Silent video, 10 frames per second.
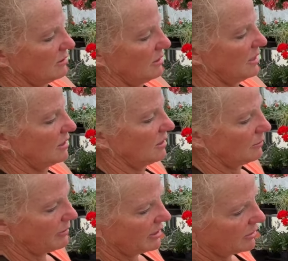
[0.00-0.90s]
get a little
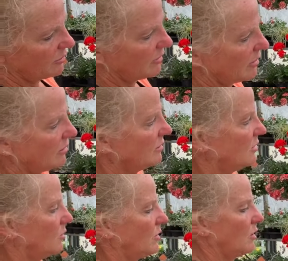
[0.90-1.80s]
bit here and there
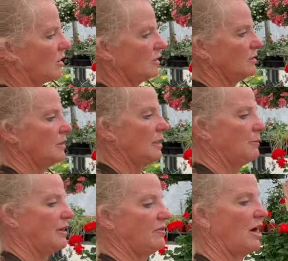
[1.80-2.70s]
going on,
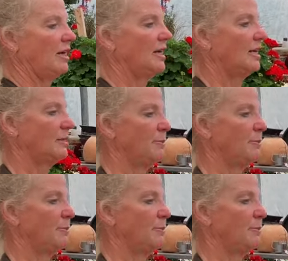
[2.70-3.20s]
but I've kind of got the